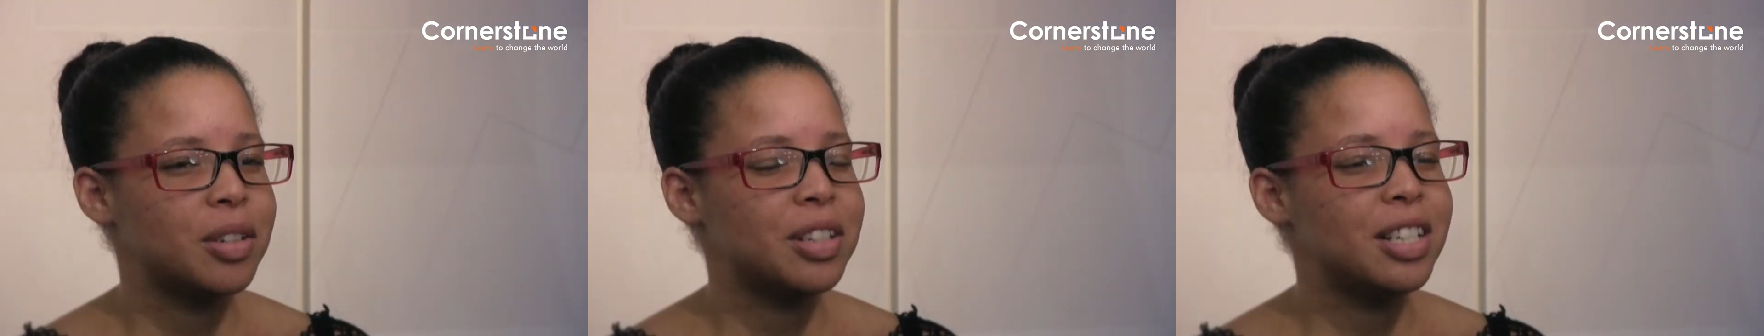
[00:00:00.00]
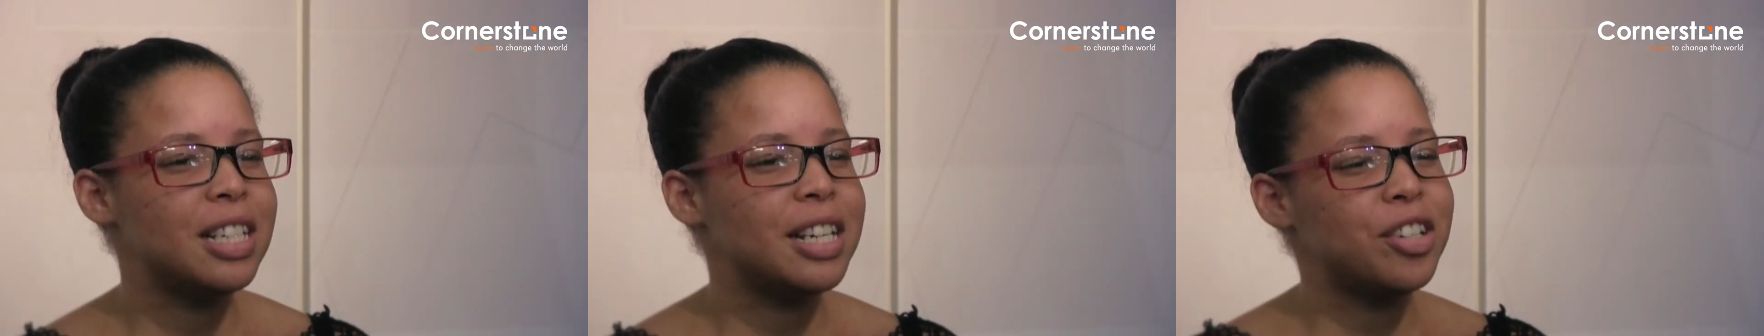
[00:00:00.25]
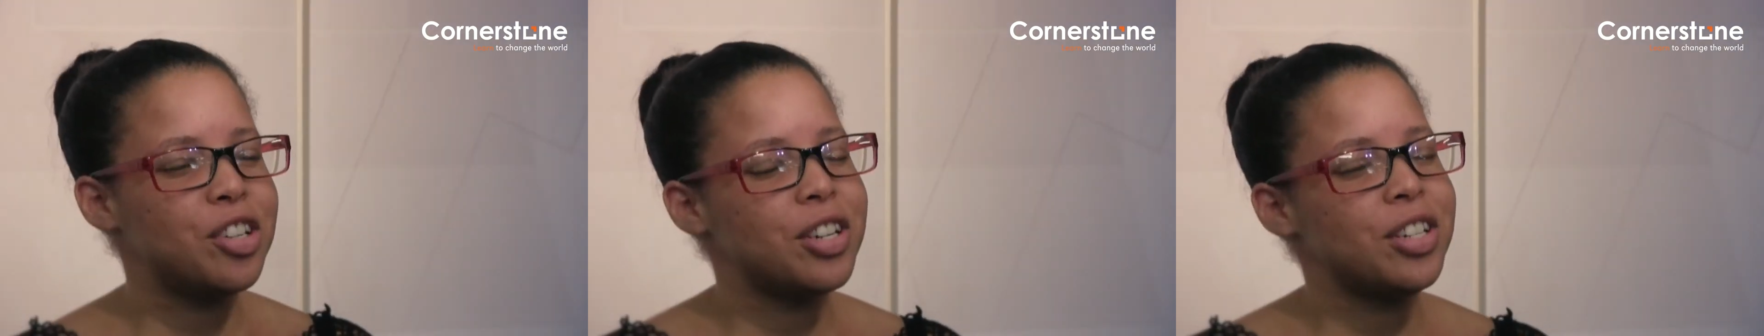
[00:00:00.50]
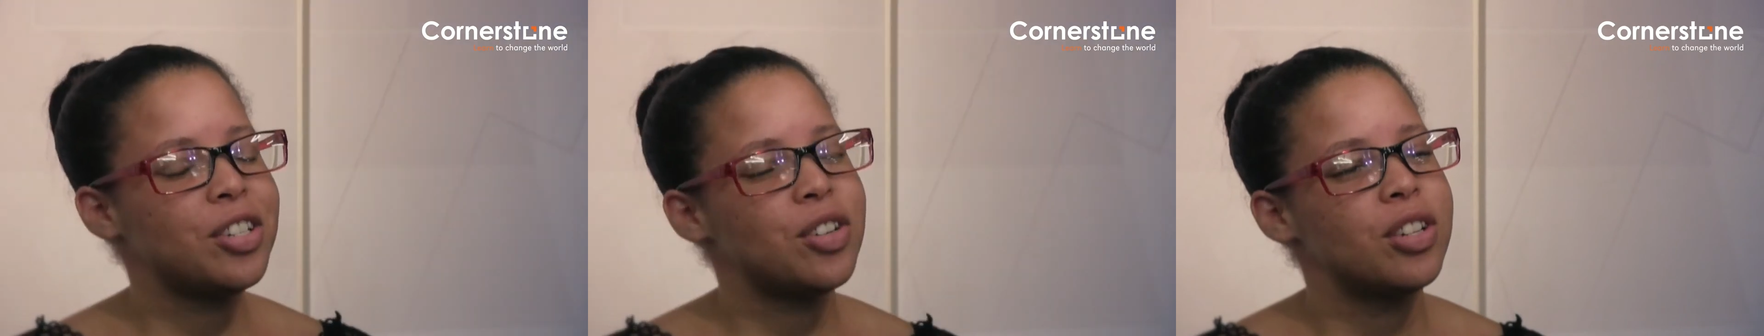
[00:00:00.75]
Well, the
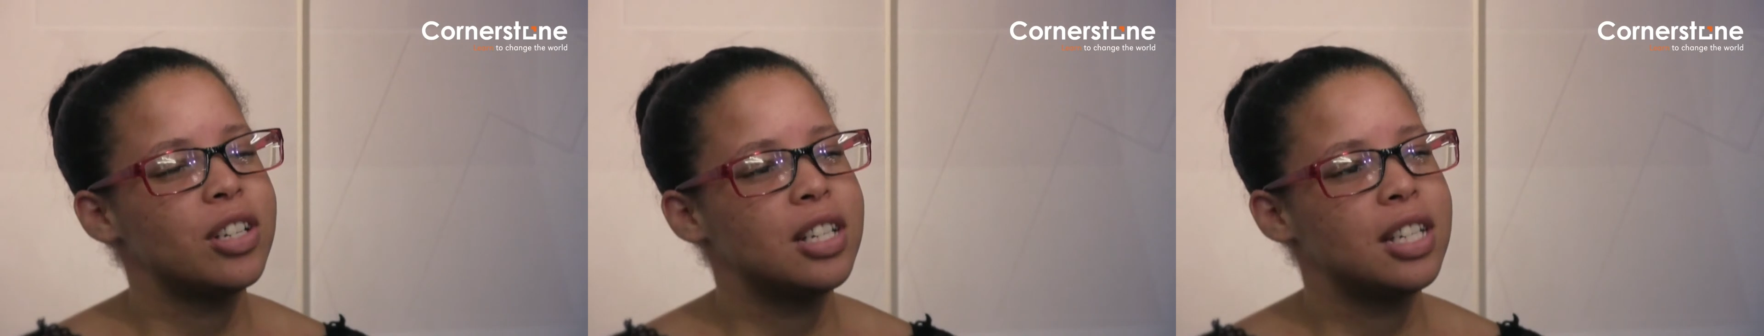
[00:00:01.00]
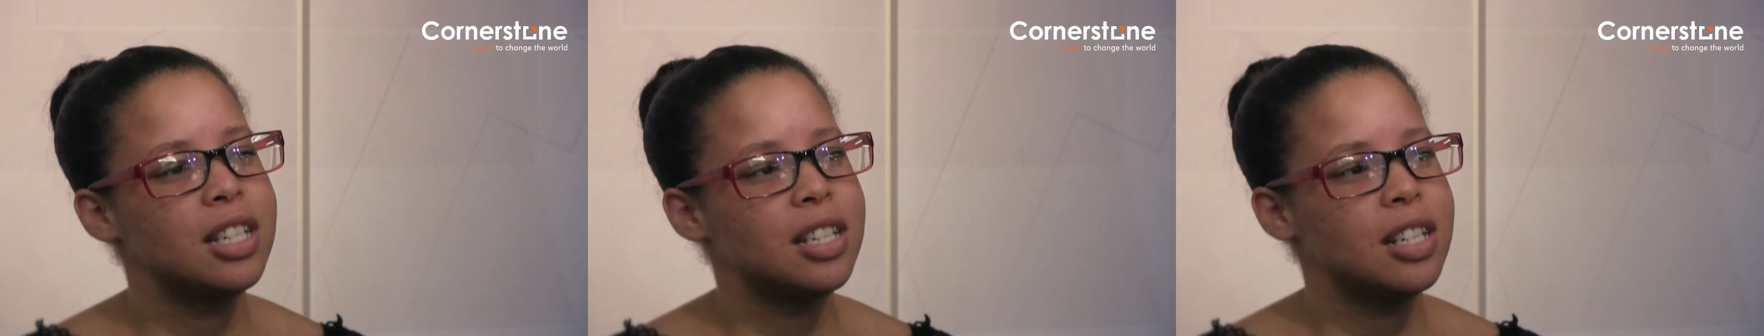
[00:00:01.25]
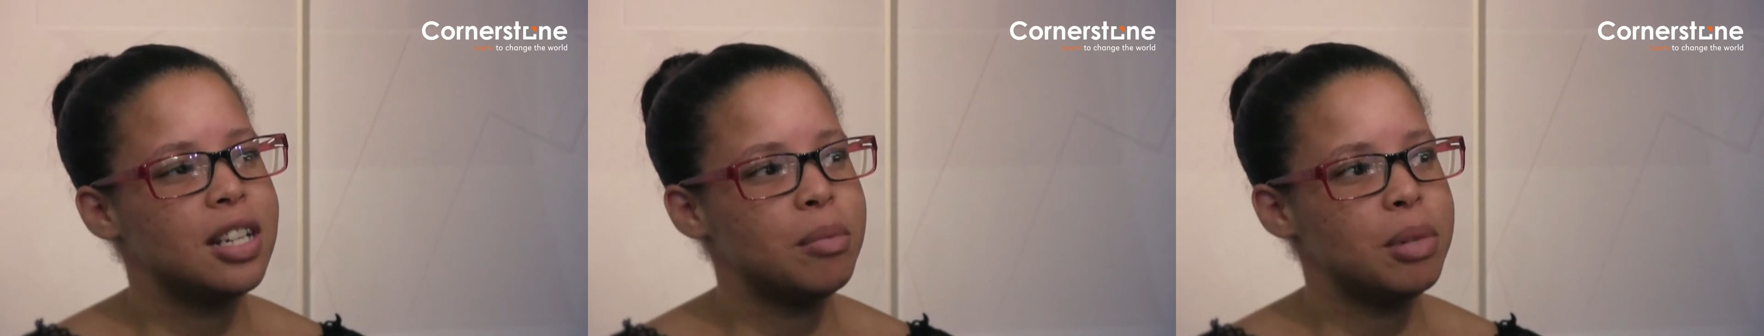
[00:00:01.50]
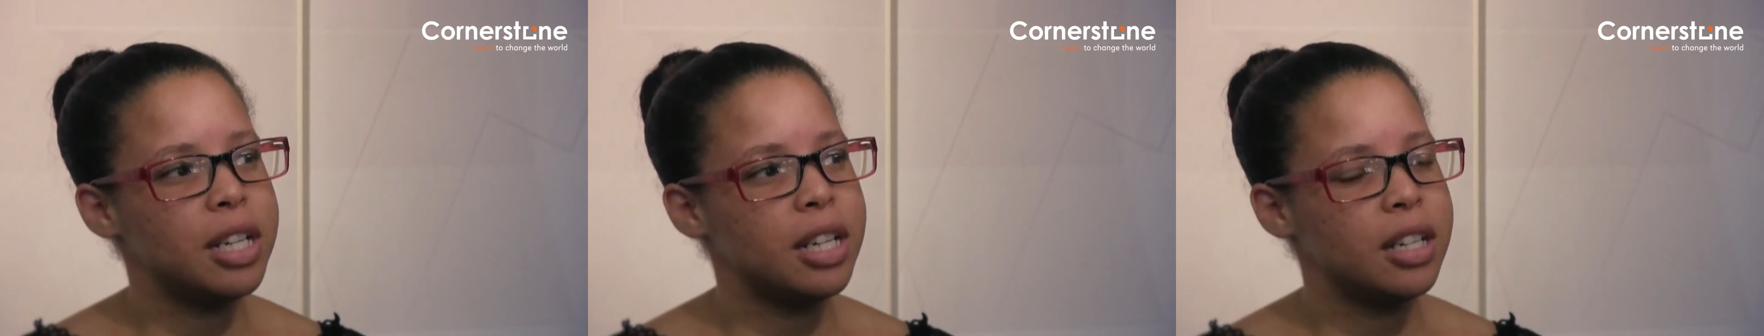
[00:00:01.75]
lecturers are
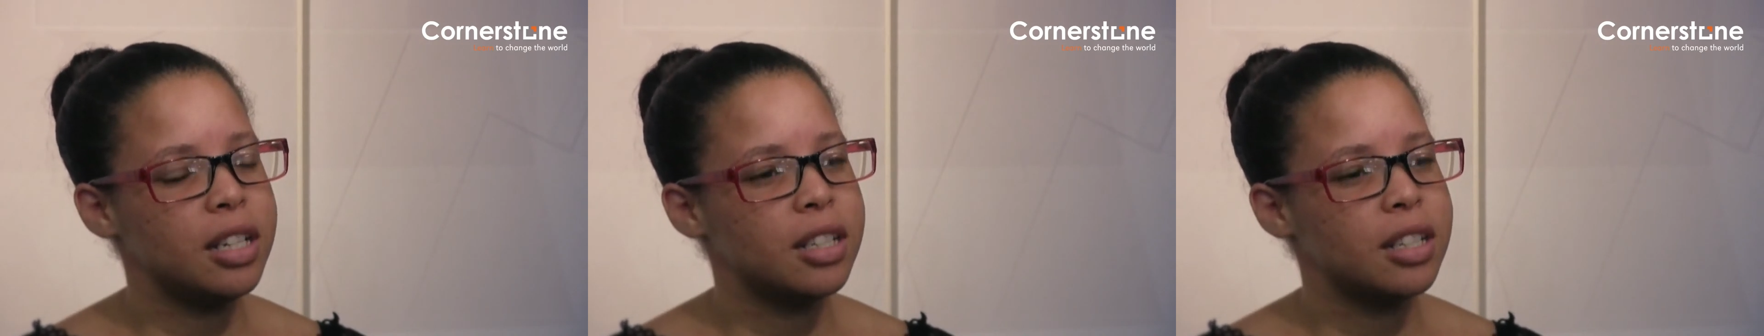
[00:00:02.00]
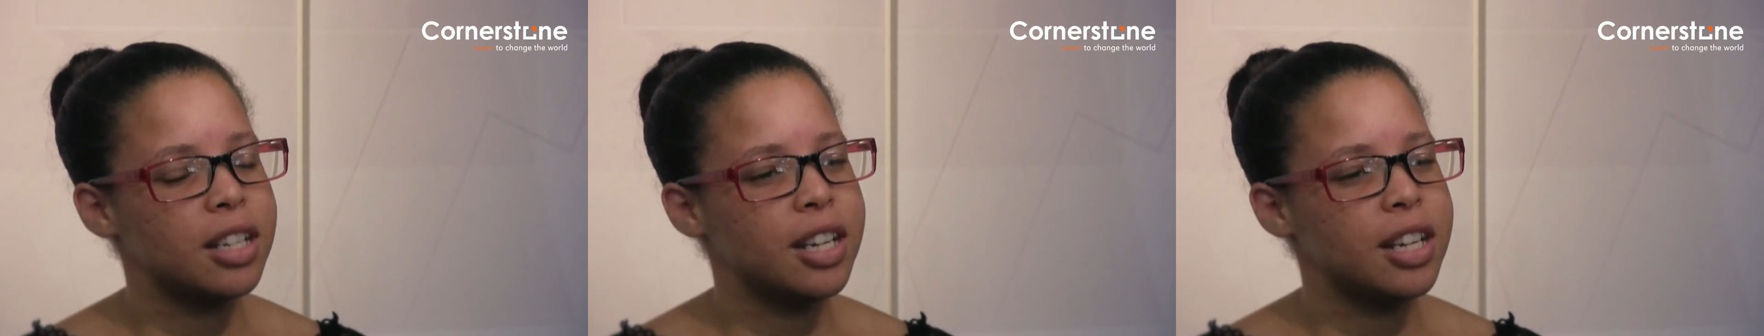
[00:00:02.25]
extremely,